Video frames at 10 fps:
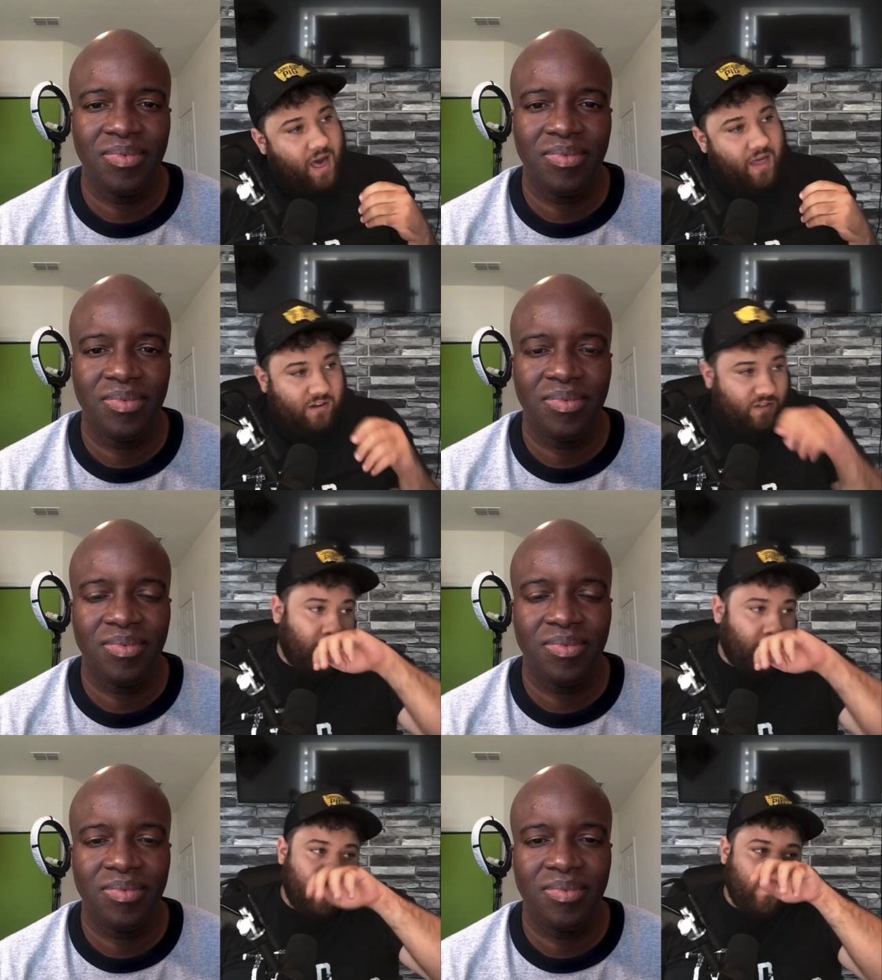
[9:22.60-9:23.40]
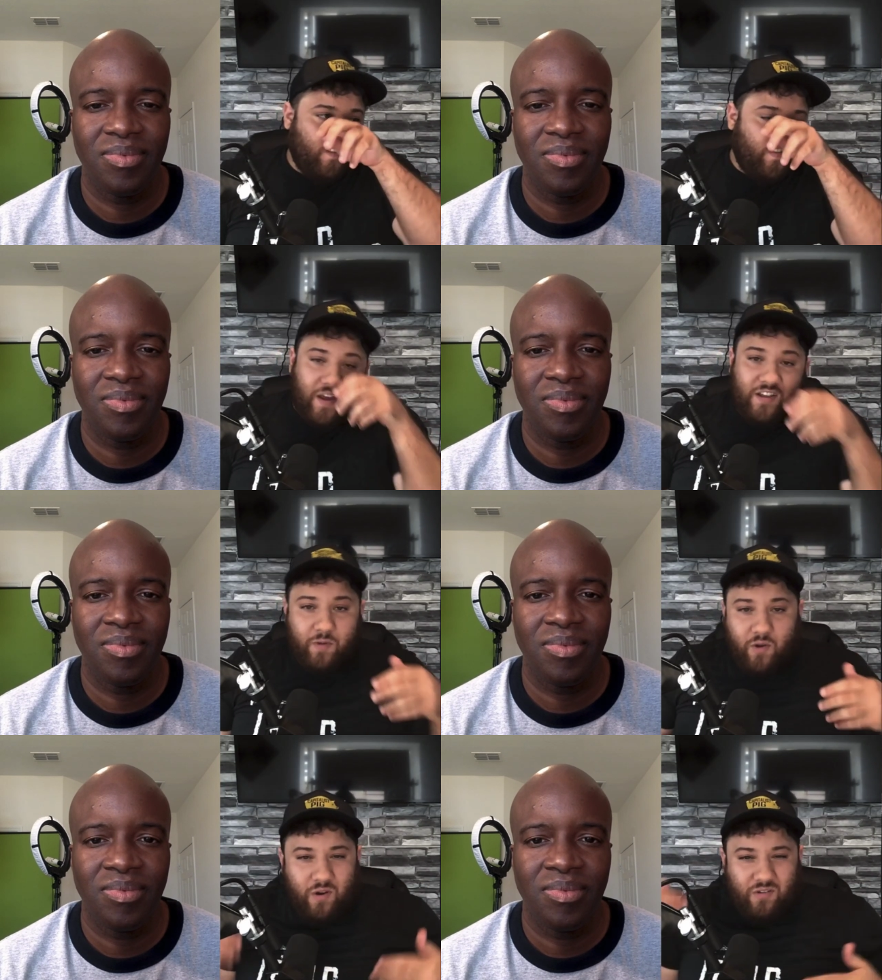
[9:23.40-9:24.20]
Speaker 1: And I started using
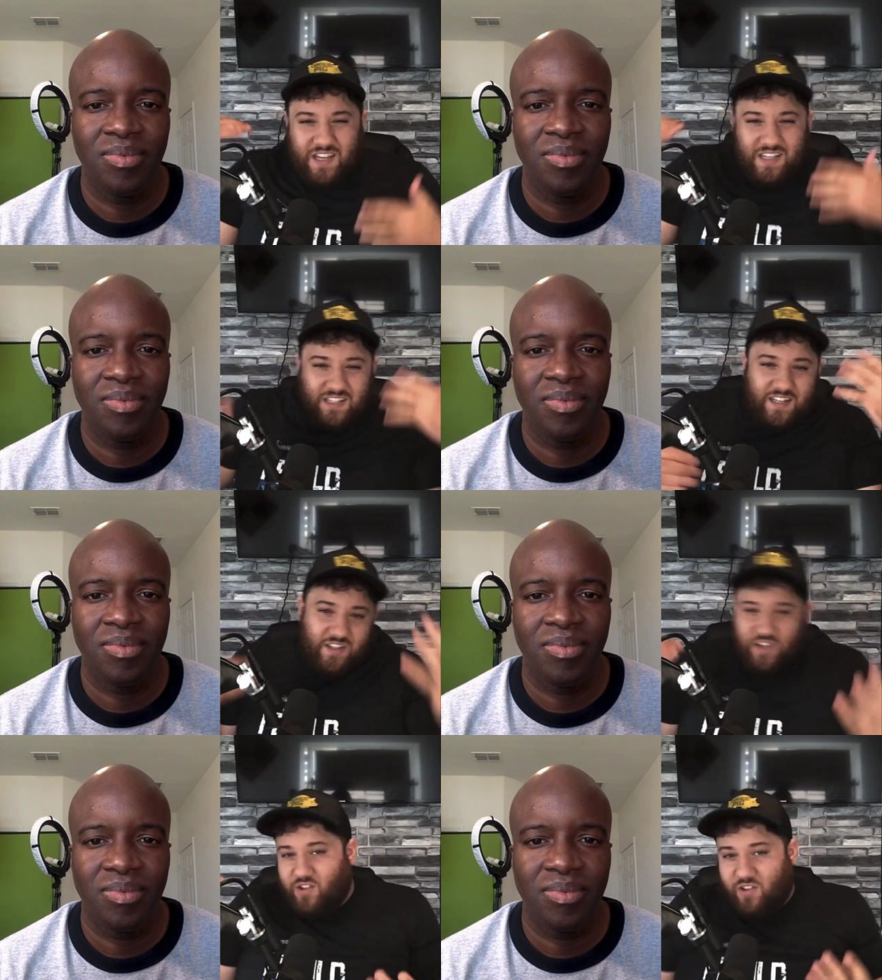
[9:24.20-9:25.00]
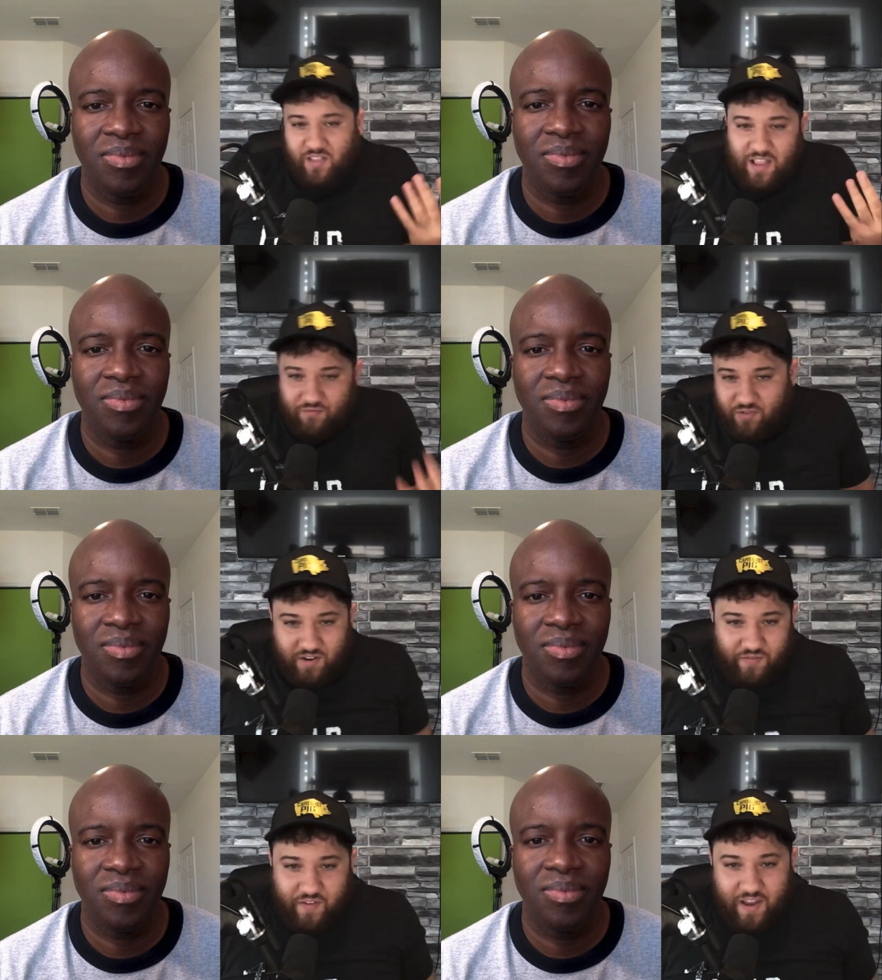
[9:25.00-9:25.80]
Facebook when it was easy to
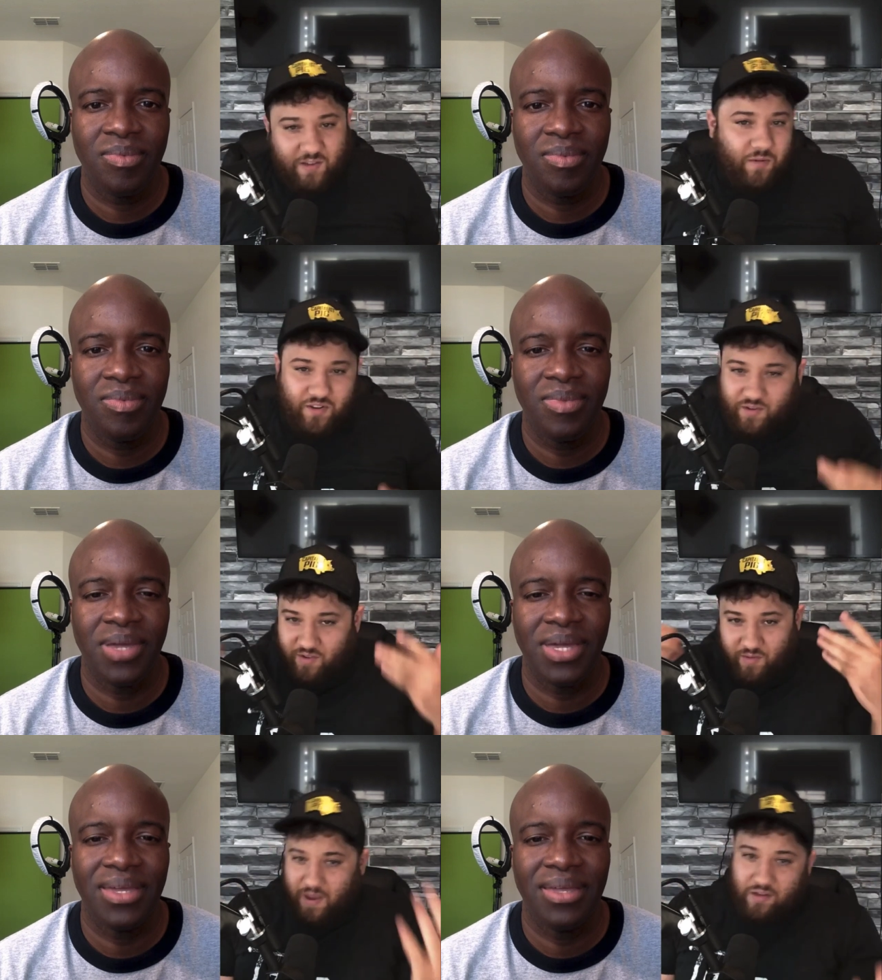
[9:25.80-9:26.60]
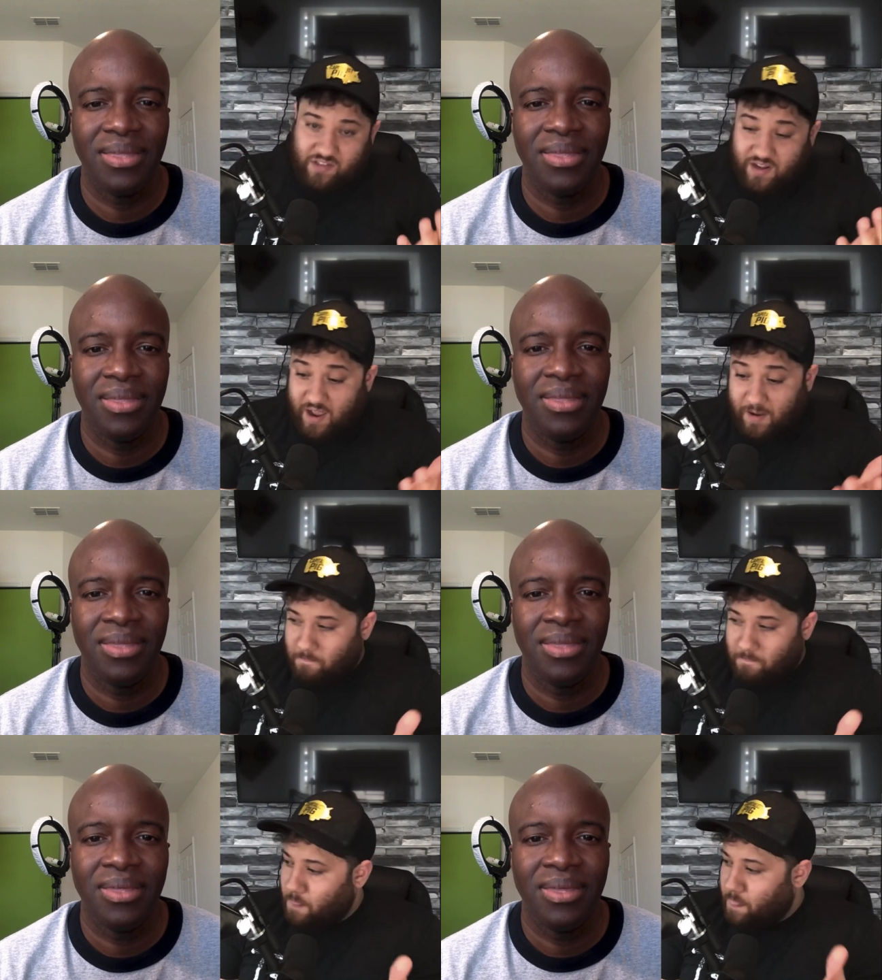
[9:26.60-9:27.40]
leverage Facebook to okay. post that.
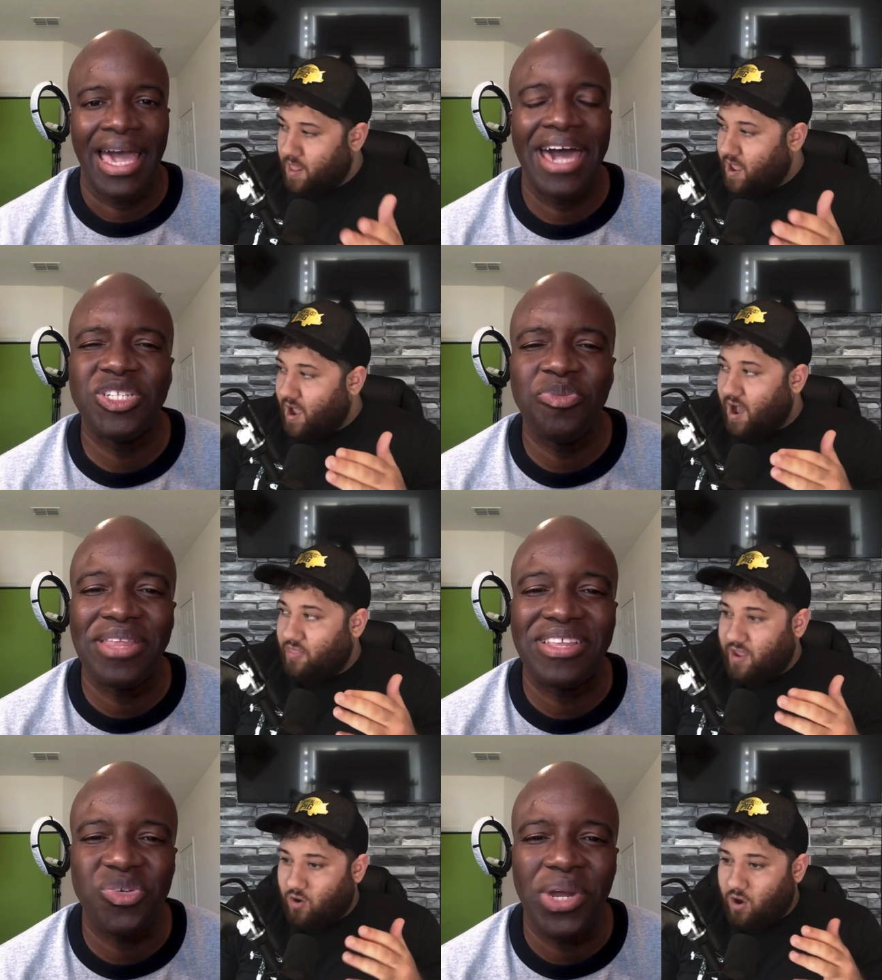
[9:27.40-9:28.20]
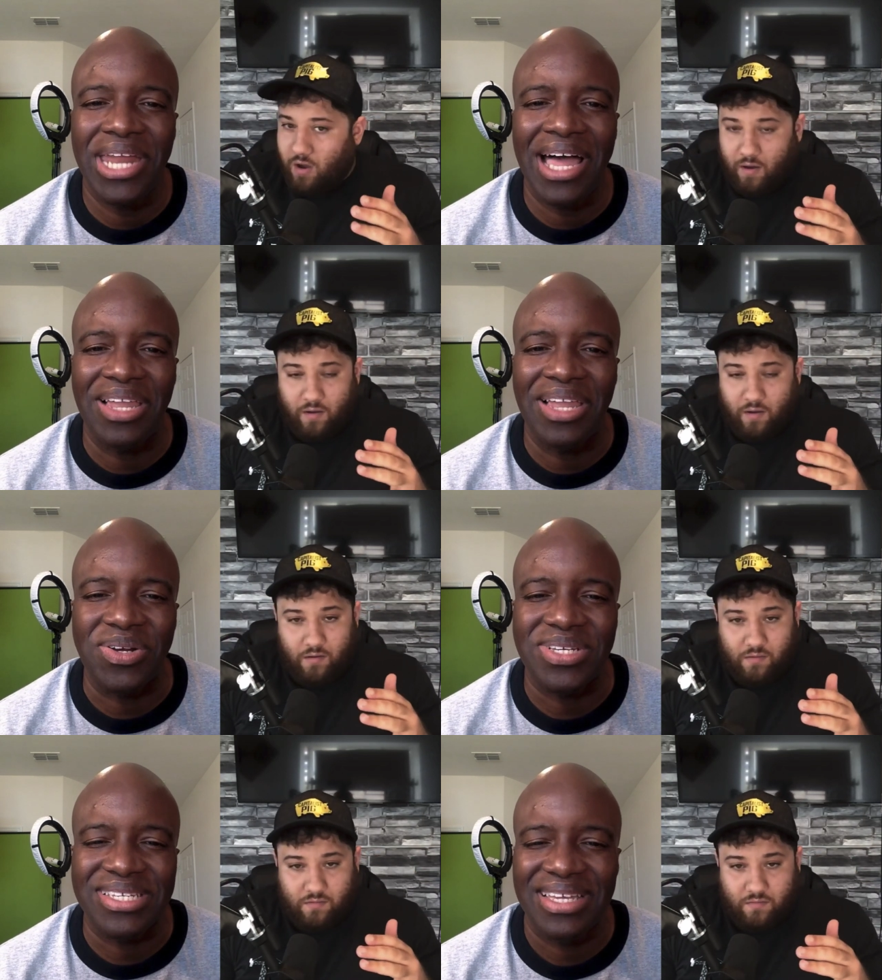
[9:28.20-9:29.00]
Speaker 2: How did you make and the
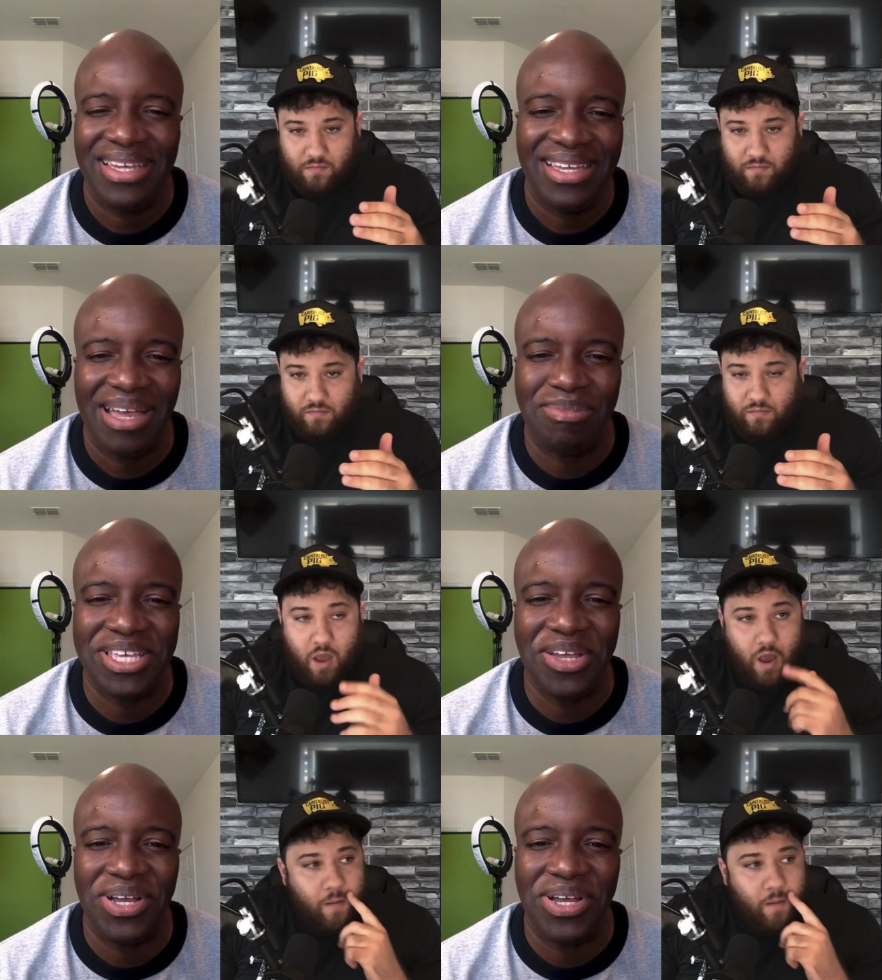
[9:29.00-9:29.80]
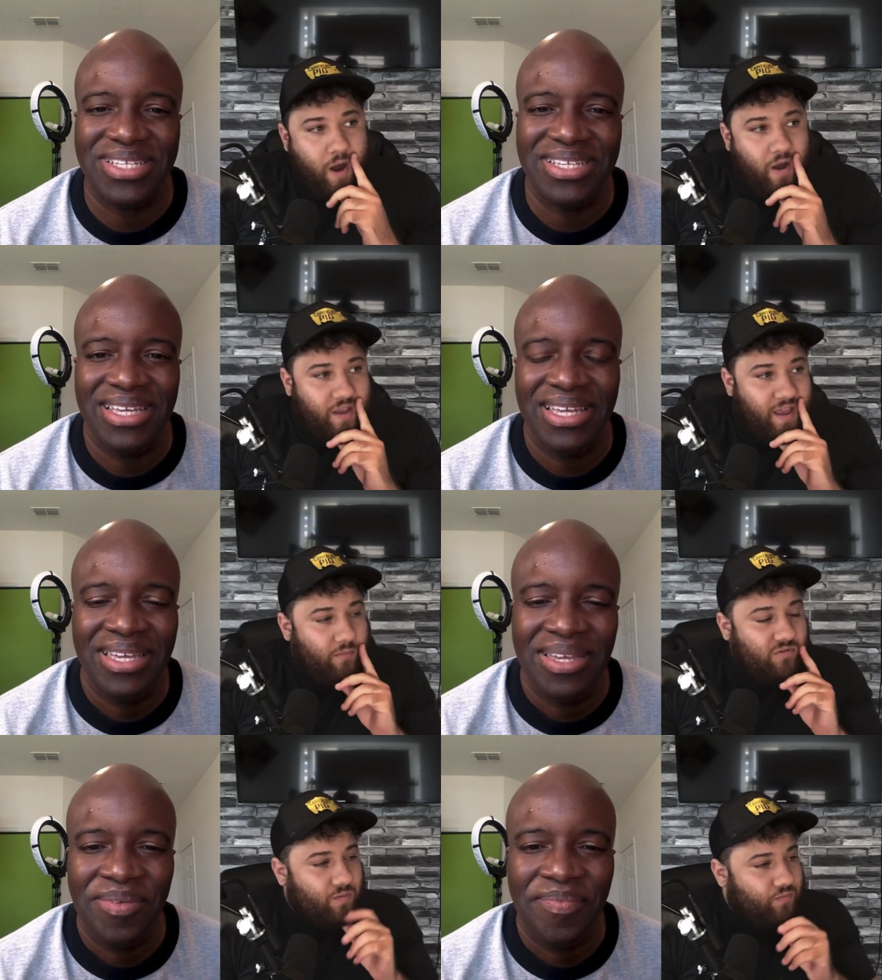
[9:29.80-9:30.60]
$20? I'm just um, curious. Um,
Speaker 1: I, it was